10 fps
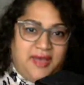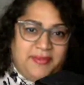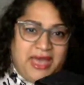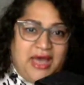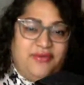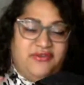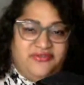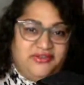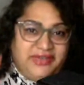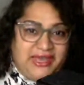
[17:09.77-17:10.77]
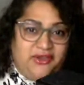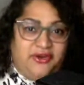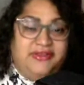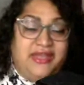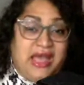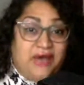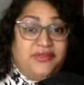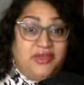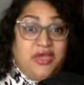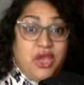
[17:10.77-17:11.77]
how they felt anger, and how
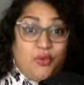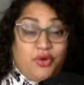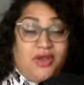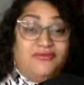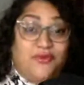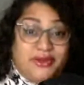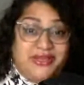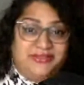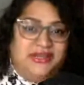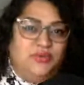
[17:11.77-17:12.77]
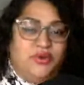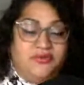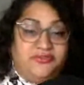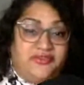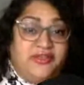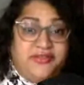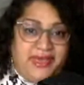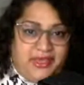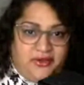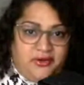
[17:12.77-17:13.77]
they were avoiding, and they didn't want to feel the
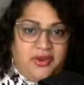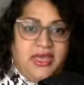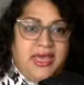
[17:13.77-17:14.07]
anger.